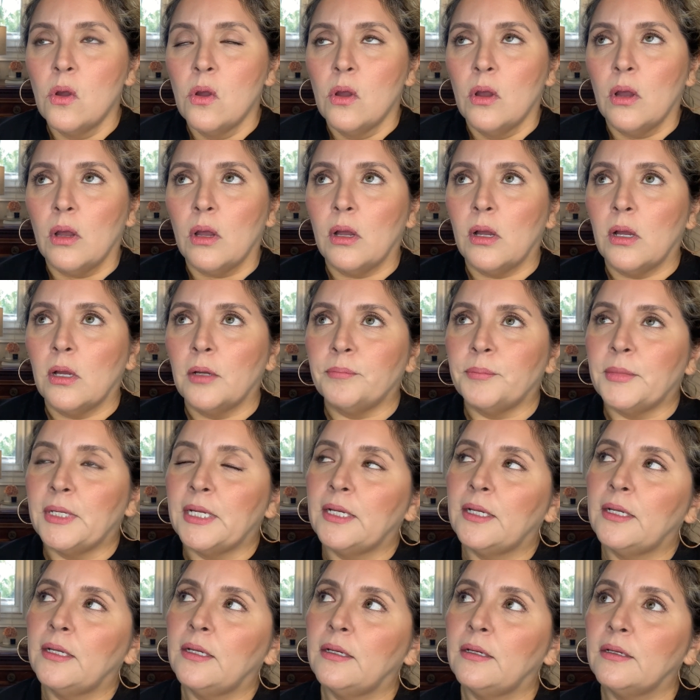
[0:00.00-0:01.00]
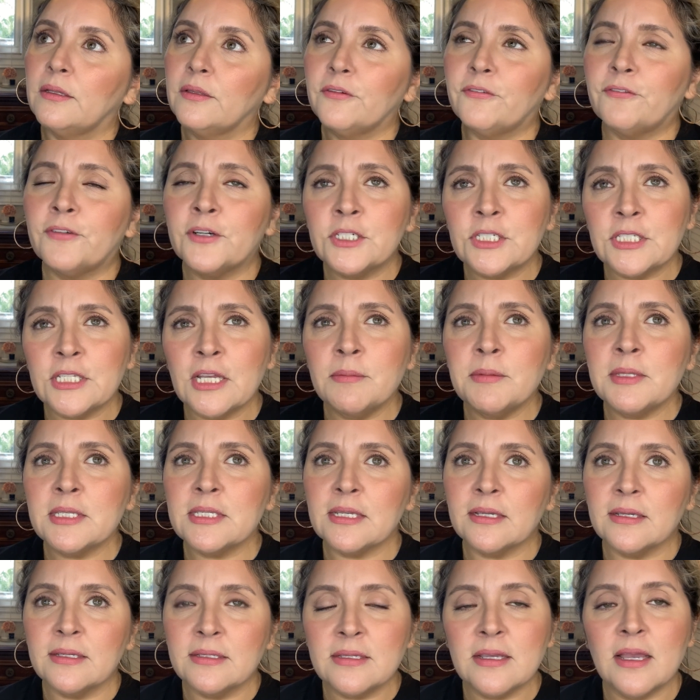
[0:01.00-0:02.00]
The first time, the
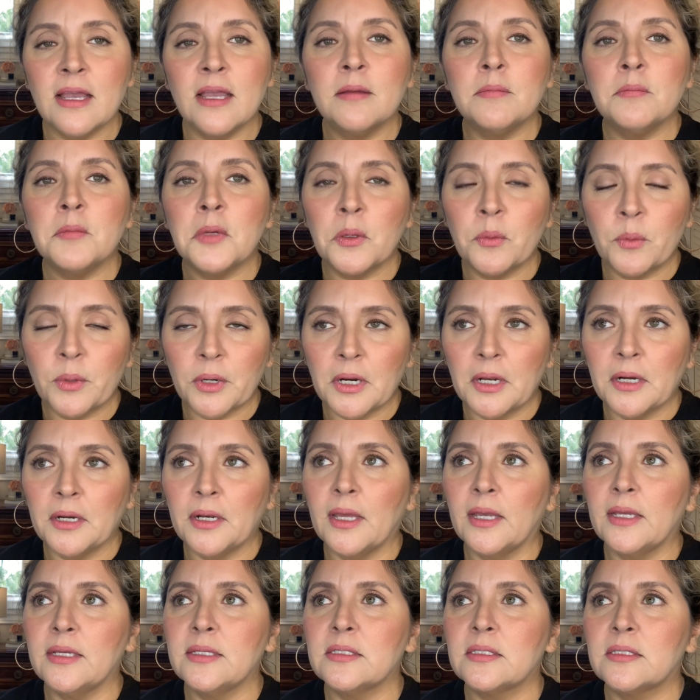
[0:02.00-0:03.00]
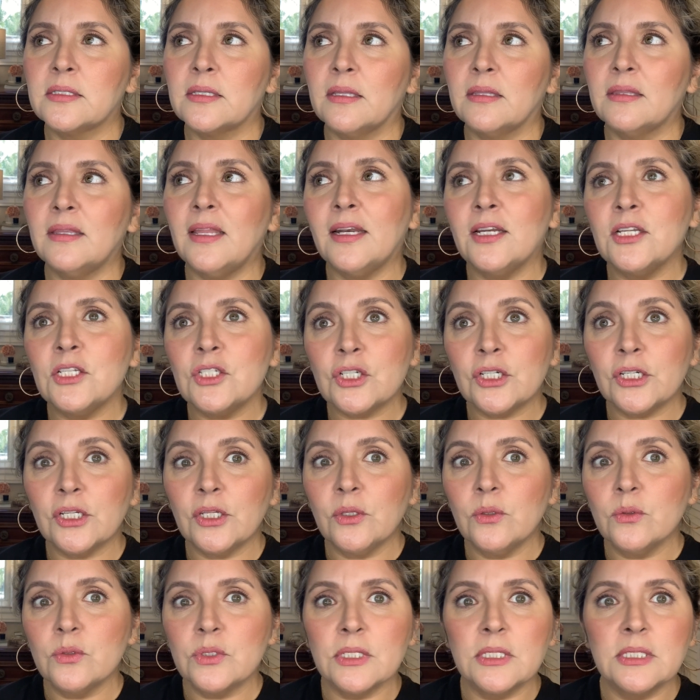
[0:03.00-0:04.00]
second time, it went on nice. Then I started
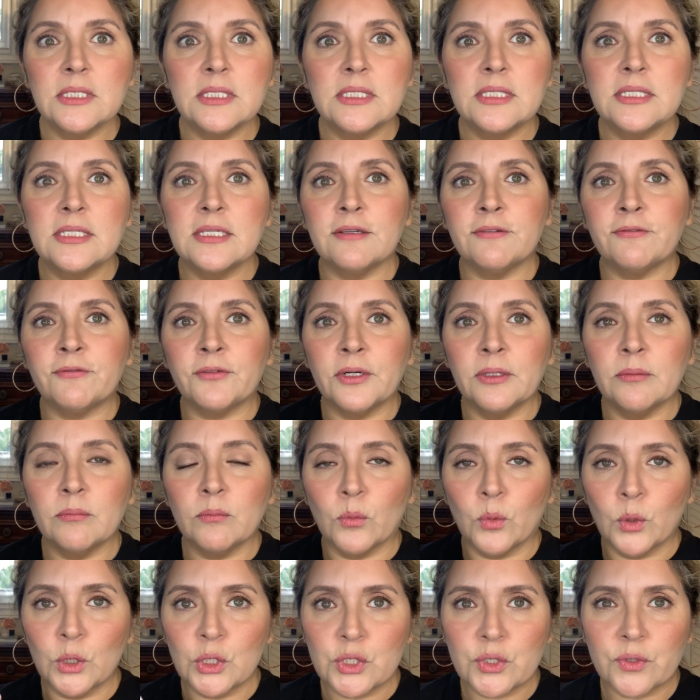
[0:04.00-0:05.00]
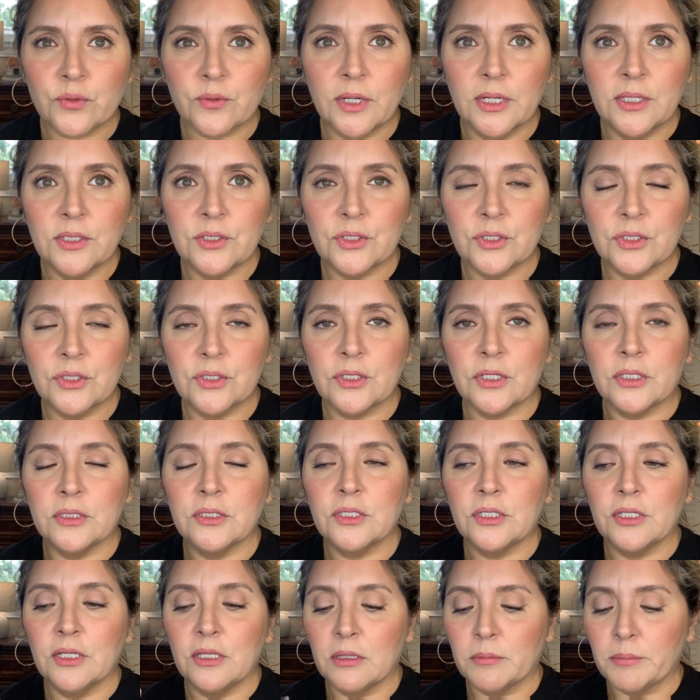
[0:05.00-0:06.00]
using different moisturizers
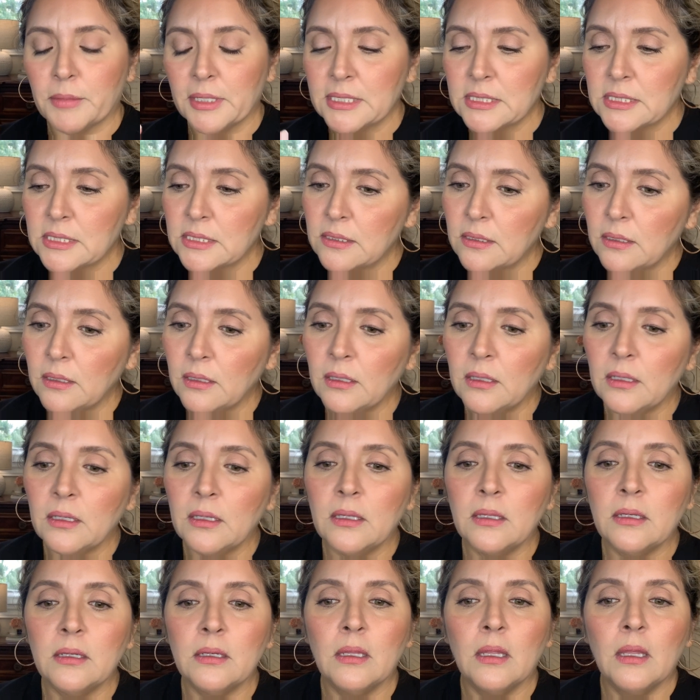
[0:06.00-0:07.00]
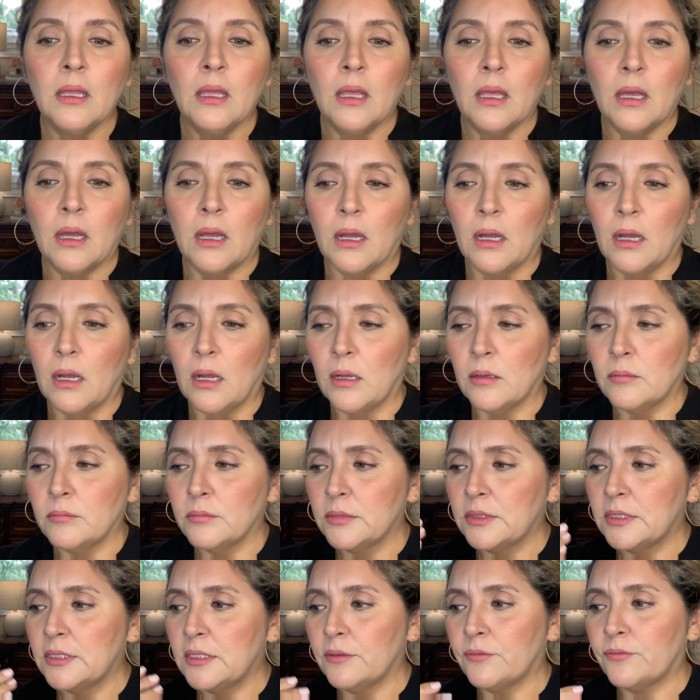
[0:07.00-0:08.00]
underneath my skin,
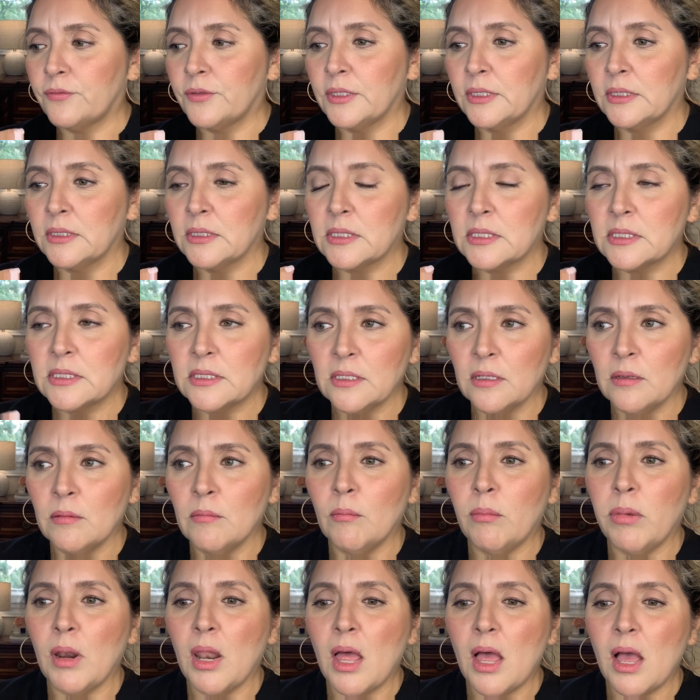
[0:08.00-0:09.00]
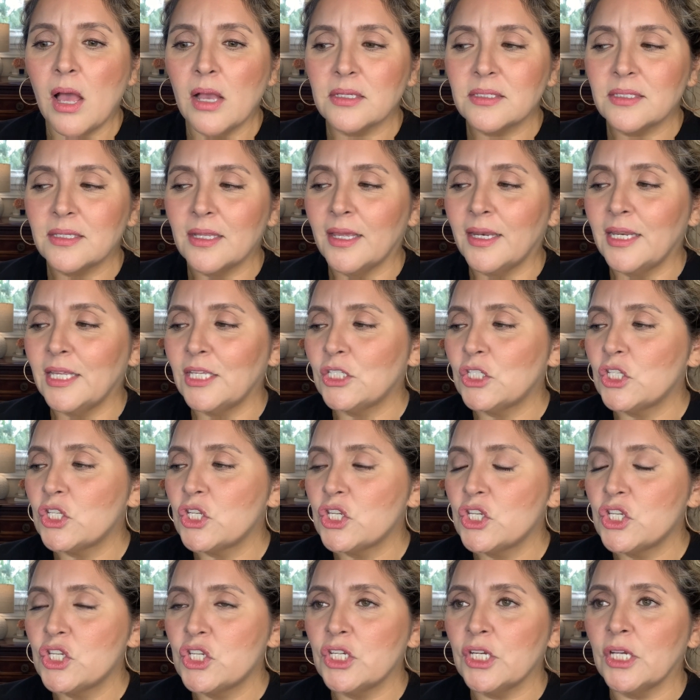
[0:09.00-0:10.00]
different sunblocks, and it
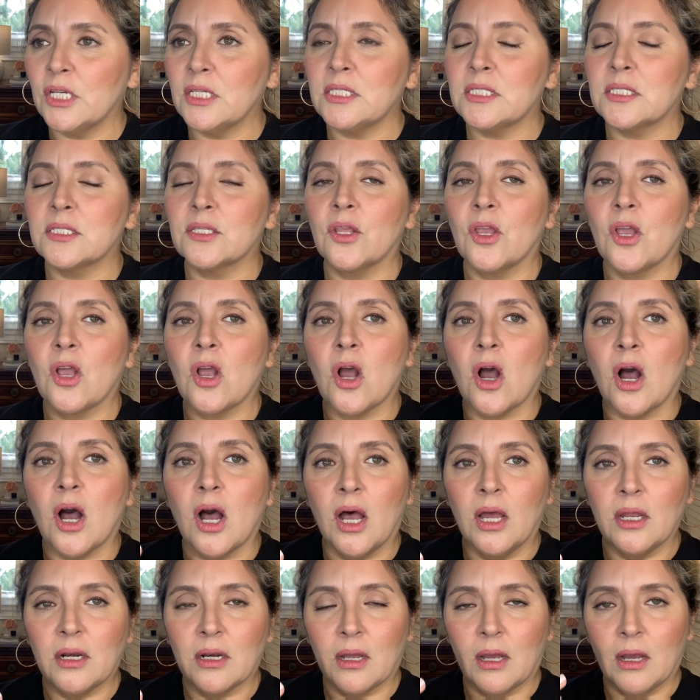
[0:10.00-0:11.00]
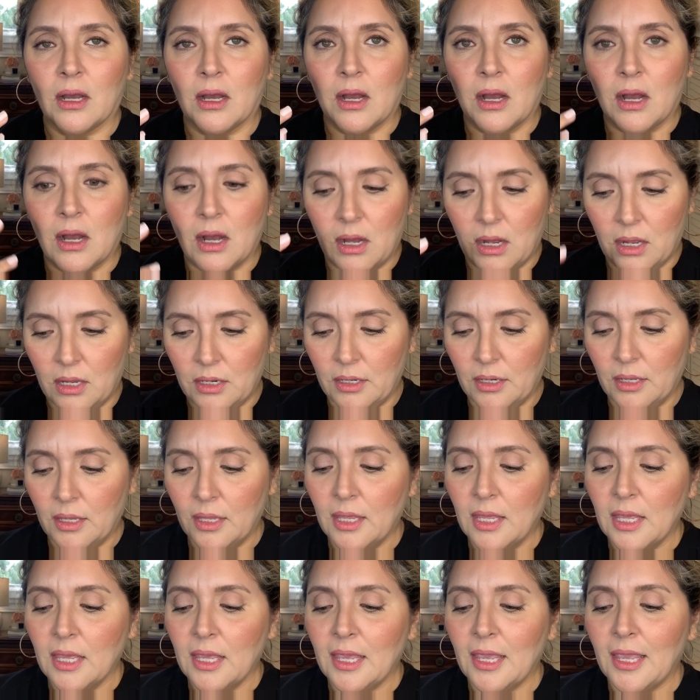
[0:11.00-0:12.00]
just caught on.
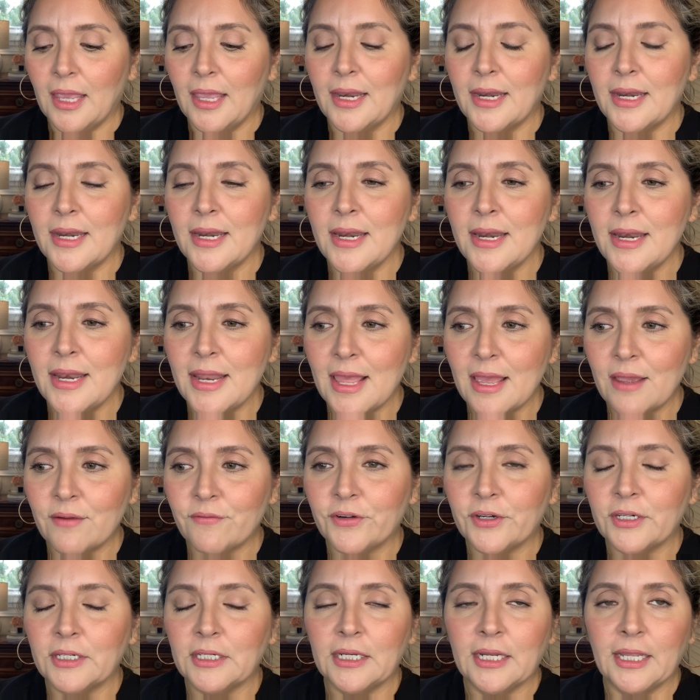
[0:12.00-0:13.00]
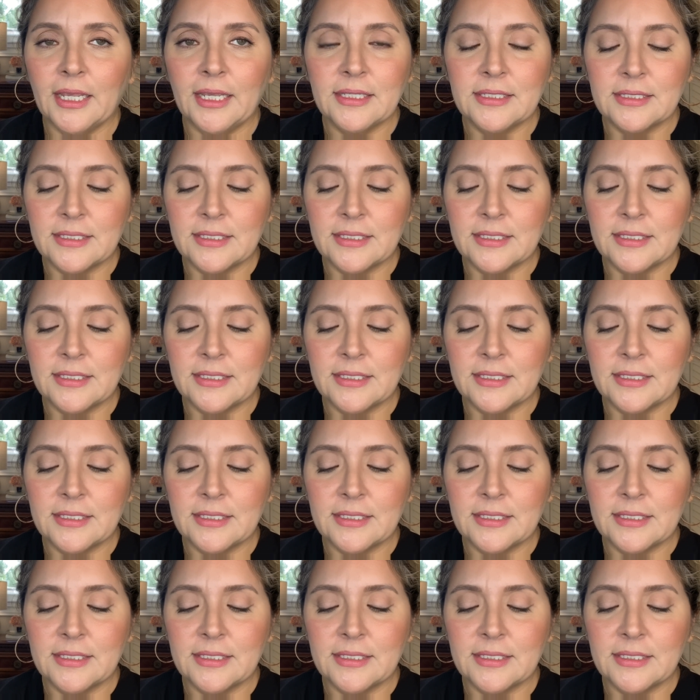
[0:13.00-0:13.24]
It never laid